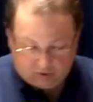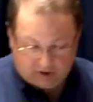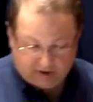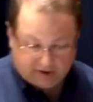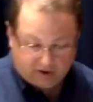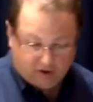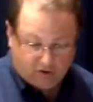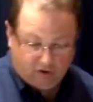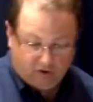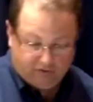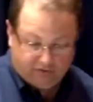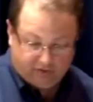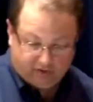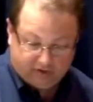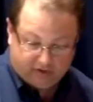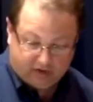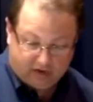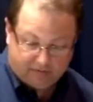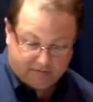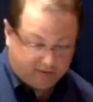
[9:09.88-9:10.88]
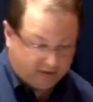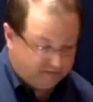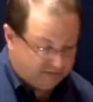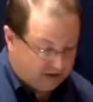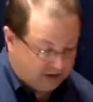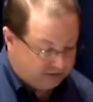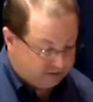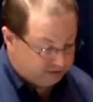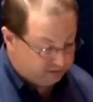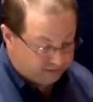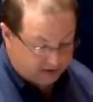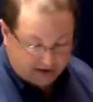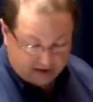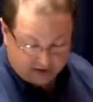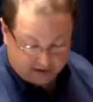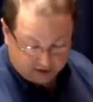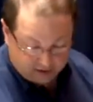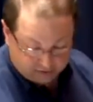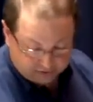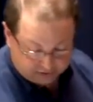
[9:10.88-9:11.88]
want to go over a couple of other
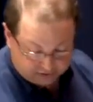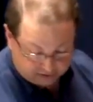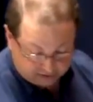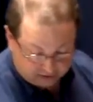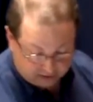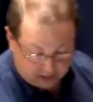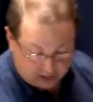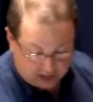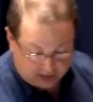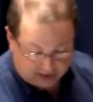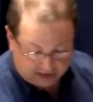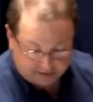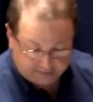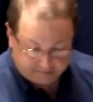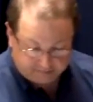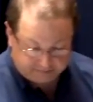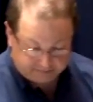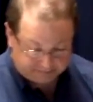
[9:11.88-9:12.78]
radios in the line.